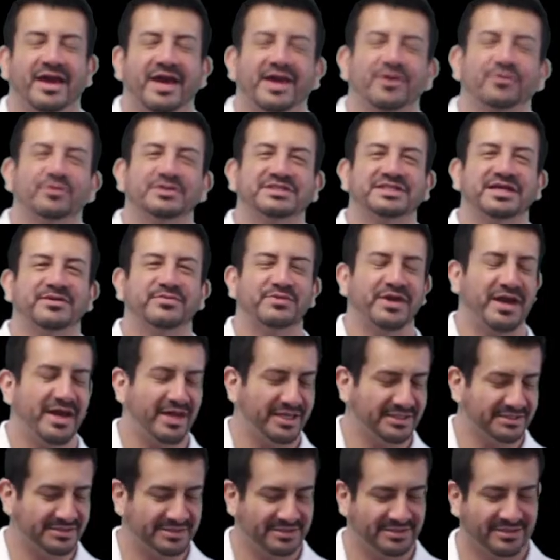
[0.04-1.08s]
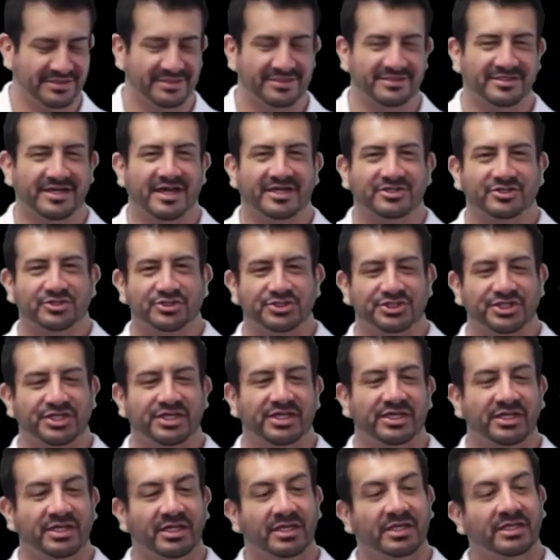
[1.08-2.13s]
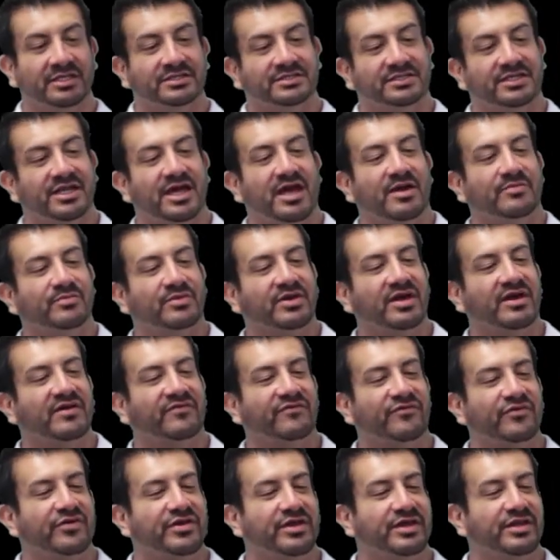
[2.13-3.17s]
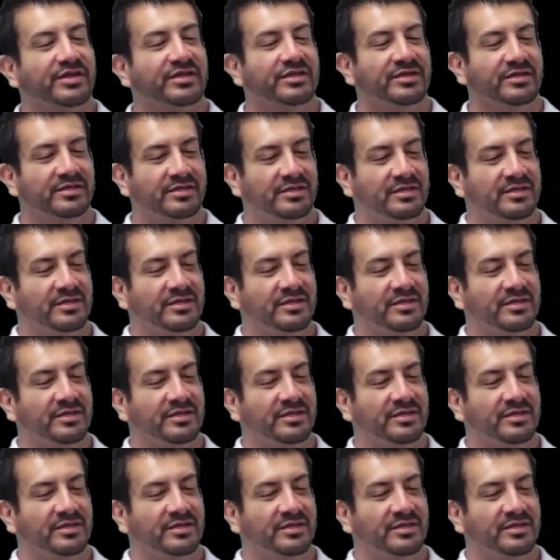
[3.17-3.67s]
Hey, what's up guys? Doctor G. Today I'm covering